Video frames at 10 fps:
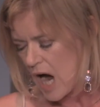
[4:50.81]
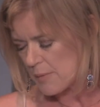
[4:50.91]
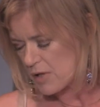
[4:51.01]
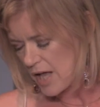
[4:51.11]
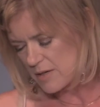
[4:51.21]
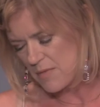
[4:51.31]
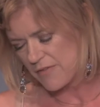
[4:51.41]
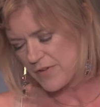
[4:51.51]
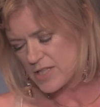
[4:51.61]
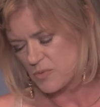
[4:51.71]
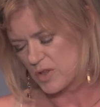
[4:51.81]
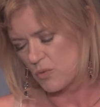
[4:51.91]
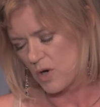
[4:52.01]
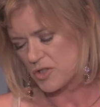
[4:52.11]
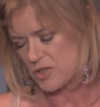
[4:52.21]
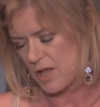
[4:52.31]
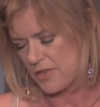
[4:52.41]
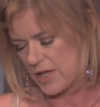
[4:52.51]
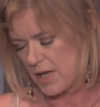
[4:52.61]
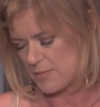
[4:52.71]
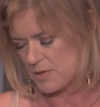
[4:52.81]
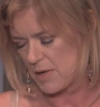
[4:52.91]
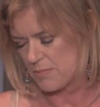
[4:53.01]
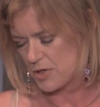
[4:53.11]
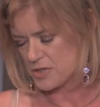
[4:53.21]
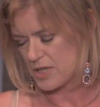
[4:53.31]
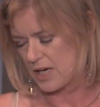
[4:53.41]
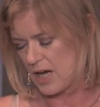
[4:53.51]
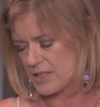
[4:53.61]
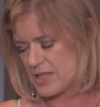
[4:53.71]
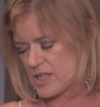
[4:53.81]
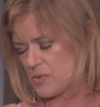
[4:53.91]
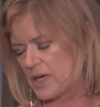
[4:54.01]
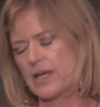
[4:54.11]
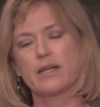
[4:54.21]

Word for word: I blotted my face with the washcloth I kept in my purse on hot days when I